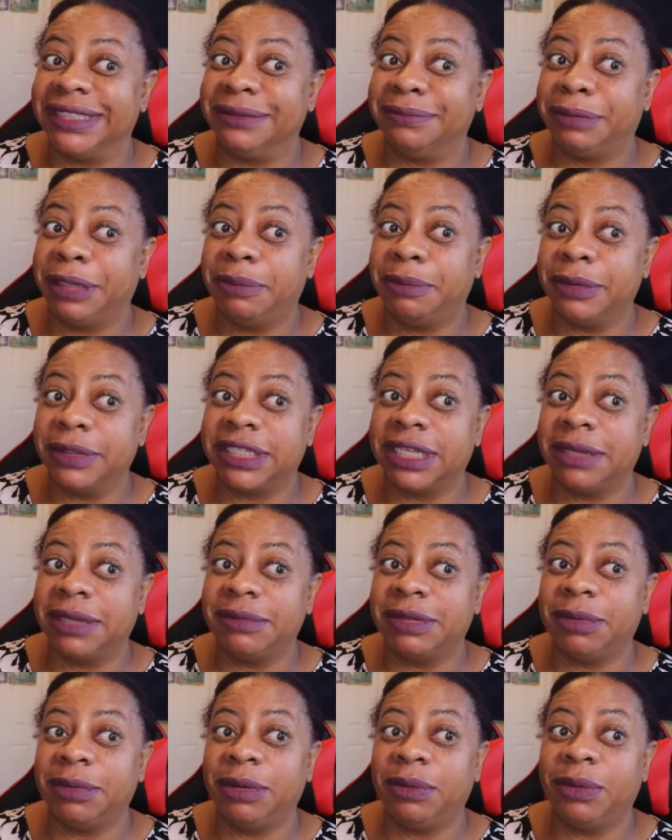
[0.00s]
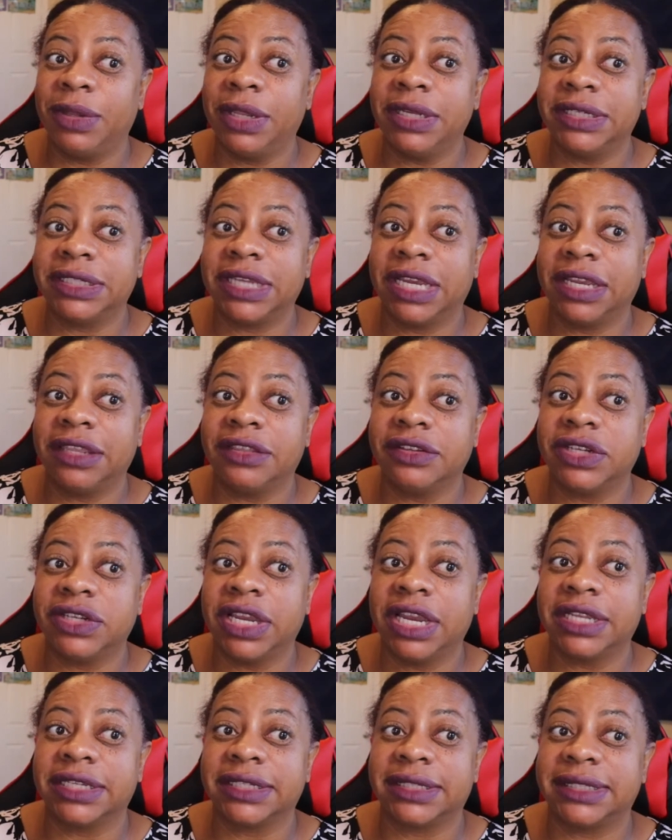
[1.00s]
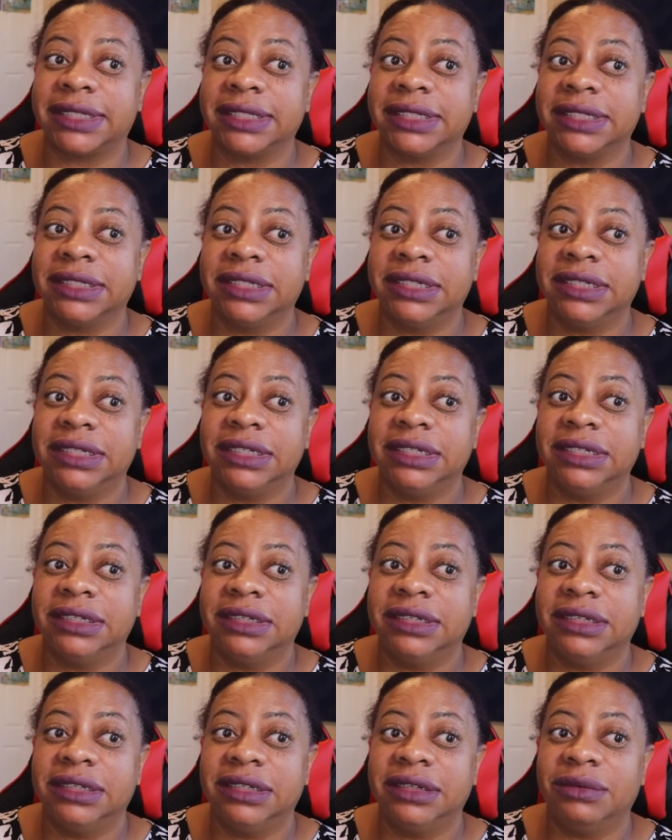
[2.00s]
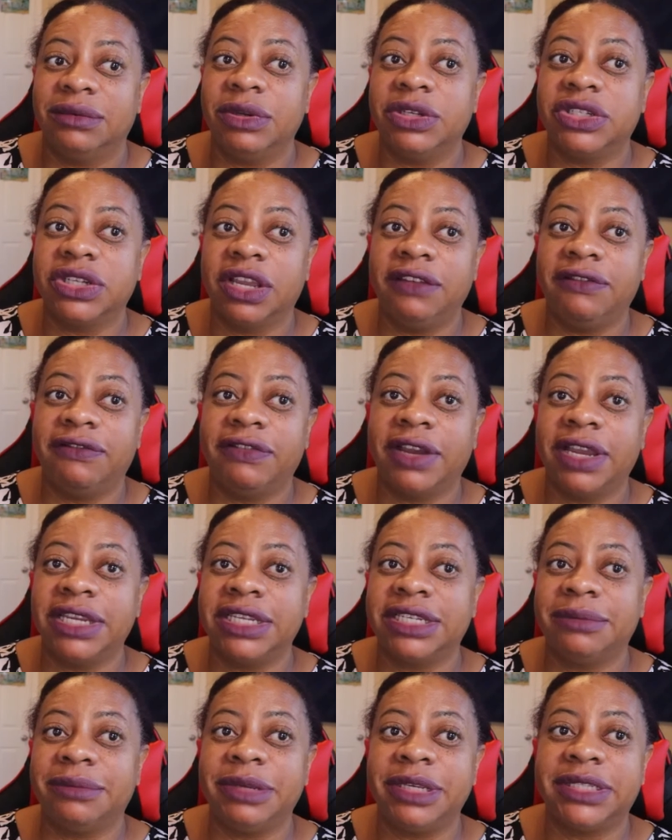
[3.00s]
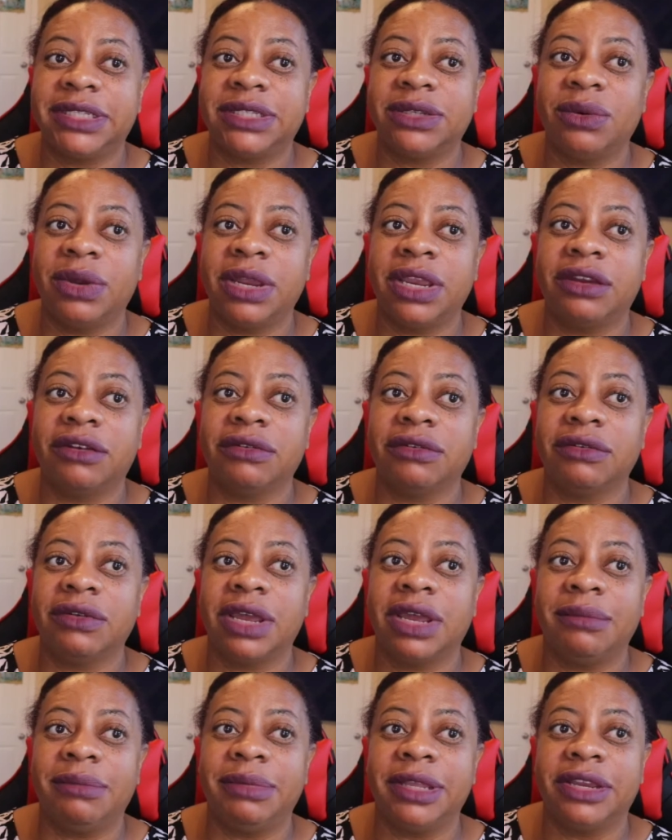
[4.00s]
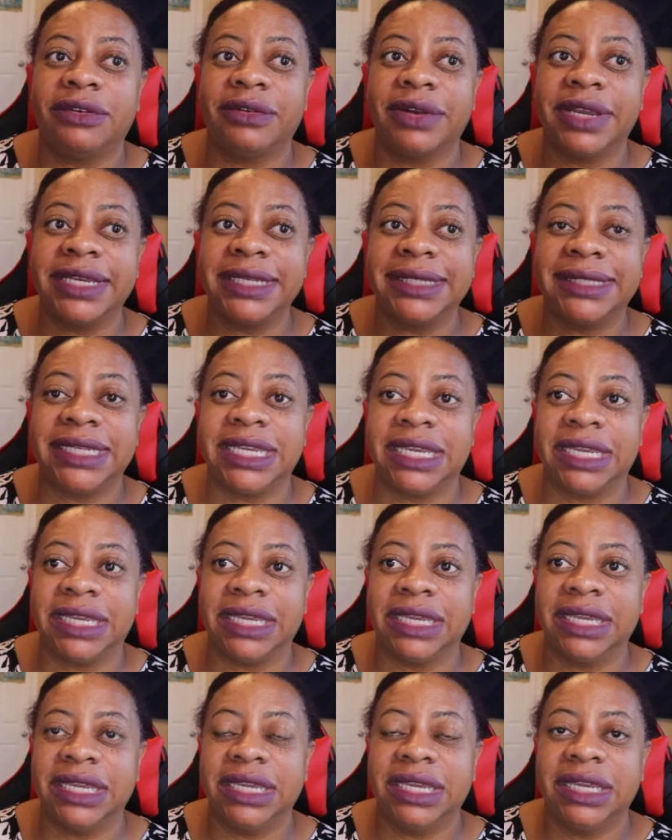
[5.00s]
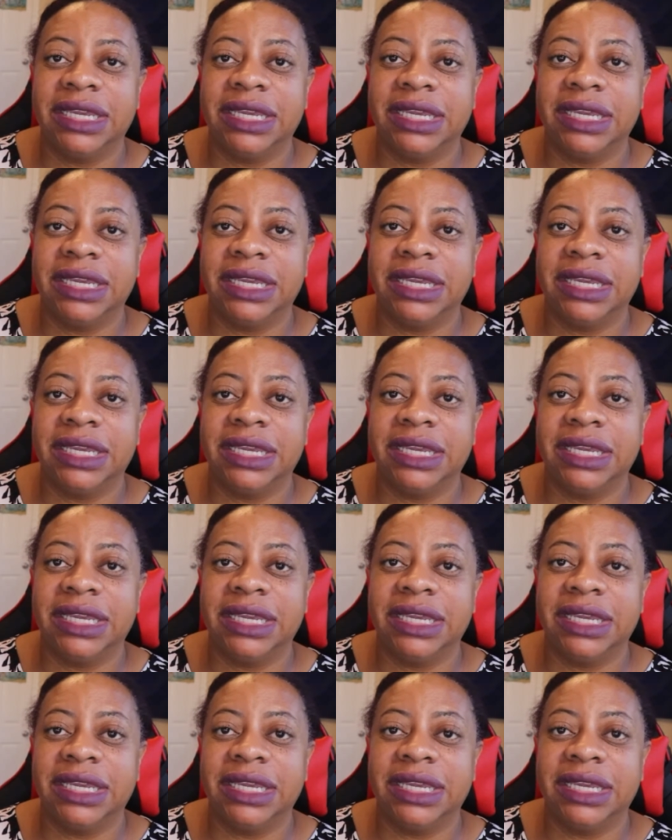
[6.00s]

people seem to be willing to take the chance, which I find to be so incredibly crazy.